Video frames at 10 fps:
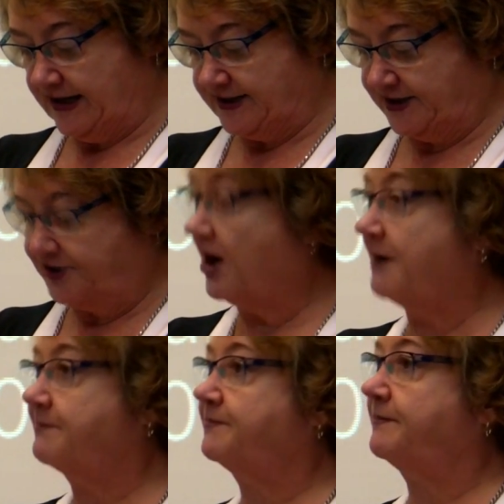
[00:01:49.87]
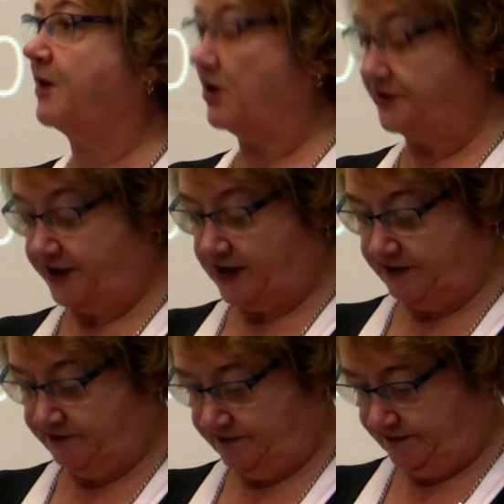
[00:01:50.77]
is the top
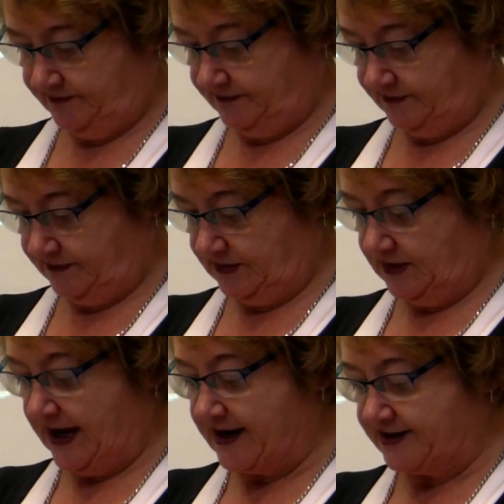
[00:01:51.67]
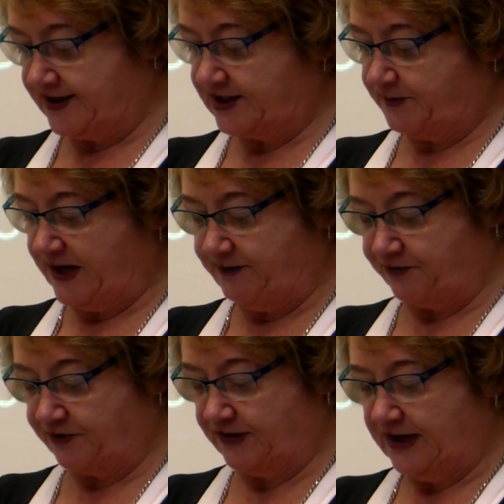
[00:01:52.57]
all-time access
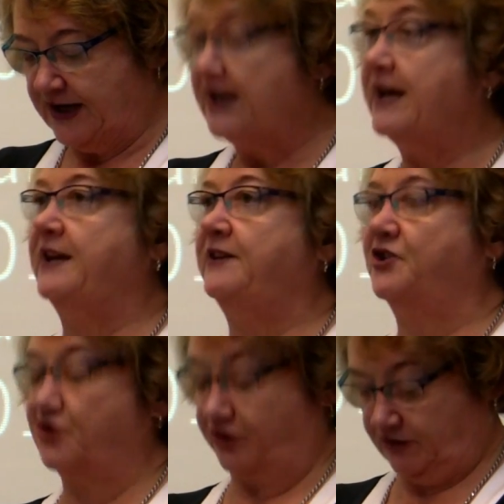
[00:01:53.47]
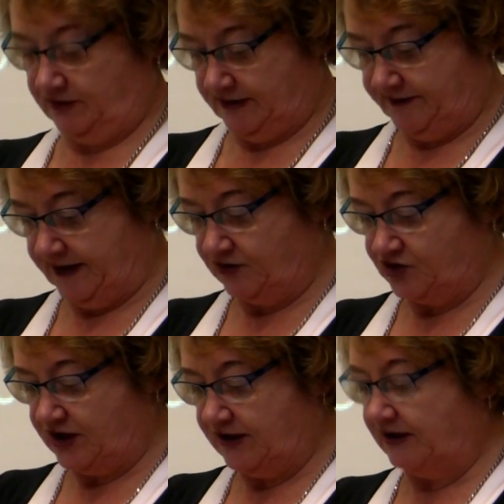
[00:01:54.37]
paper in the Journal of
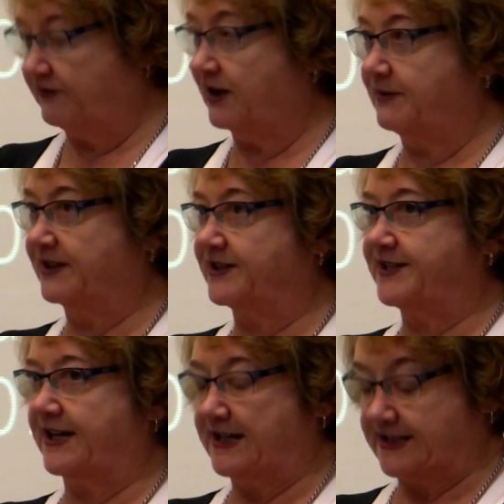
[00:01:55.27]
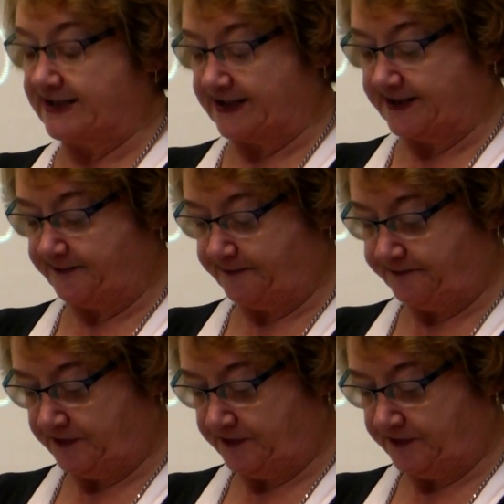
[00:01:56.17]
Energy and Environmental Sciences.